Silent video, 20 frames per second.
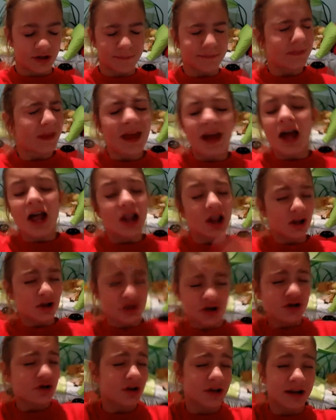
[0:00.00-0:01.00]
So,
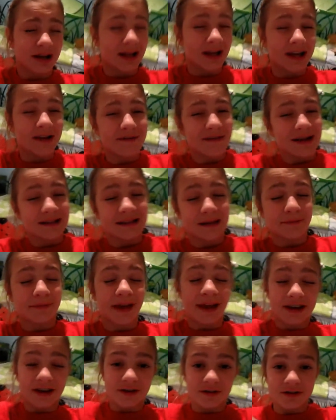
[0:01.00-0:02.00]
long story. Anyways, I'm
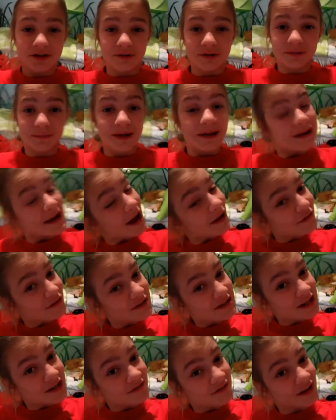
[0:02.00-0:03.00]
planning on doing my night
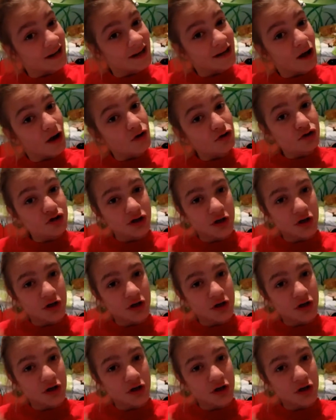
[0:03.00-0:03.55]
routine video.